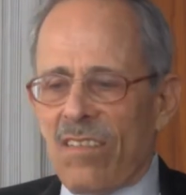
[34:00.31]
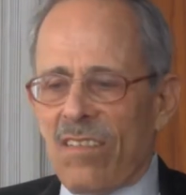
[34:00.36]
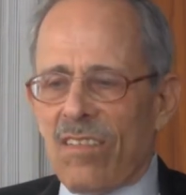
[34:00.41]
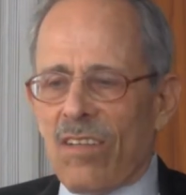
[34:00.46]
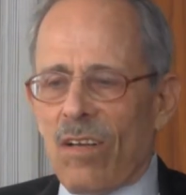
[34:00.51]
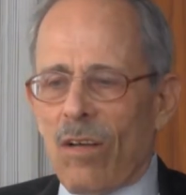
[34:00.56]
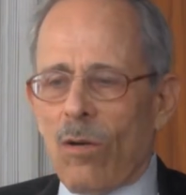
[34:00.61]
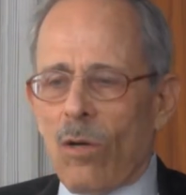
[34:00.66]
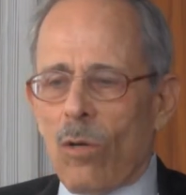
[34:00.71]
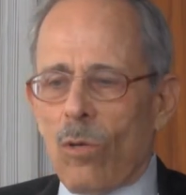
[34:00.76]

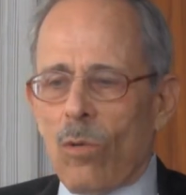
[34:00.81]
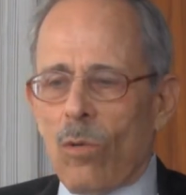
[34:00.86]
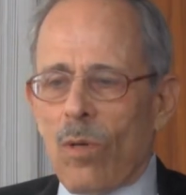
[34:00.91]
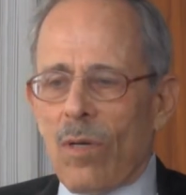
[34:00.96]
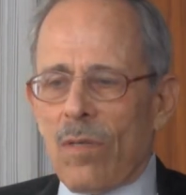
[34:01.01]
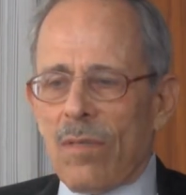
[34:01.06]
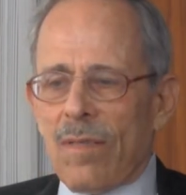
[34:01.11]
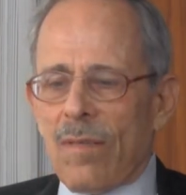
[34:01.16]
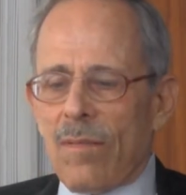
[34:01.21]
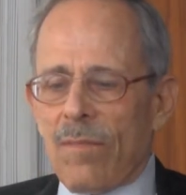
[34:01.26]

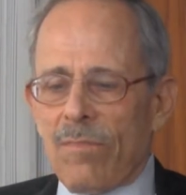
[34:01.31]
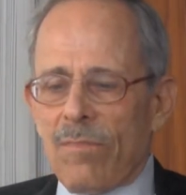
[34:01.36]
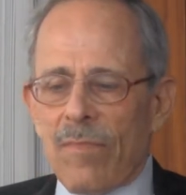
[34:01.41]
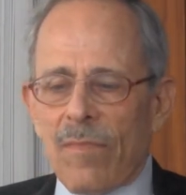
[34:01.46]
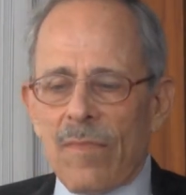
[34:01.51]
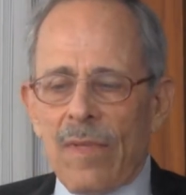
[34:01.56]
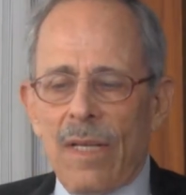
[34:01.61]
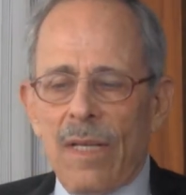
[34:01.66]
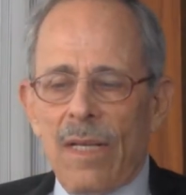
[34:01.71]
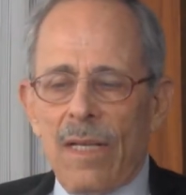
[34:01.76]
So
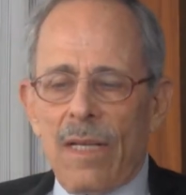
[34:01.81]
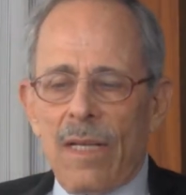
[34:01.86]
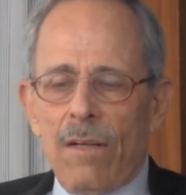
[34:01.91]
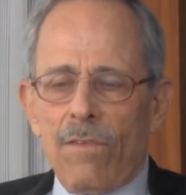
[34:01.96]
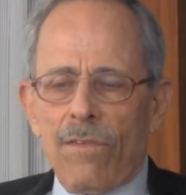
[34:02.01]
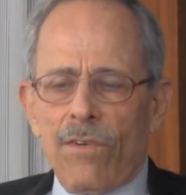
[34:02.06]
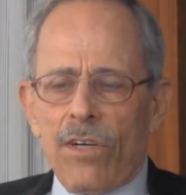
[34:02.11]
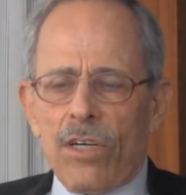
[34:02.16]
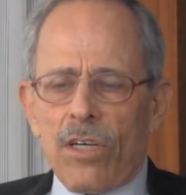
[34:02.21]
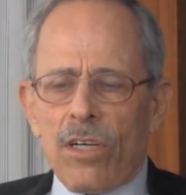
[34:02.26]

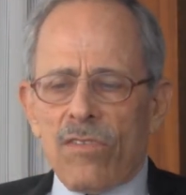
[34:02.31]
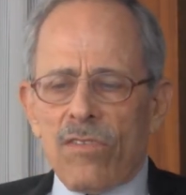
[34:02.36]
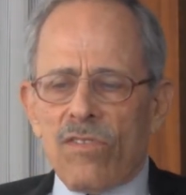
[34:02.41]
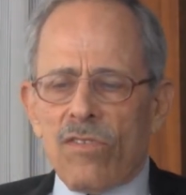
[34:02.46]
Fleur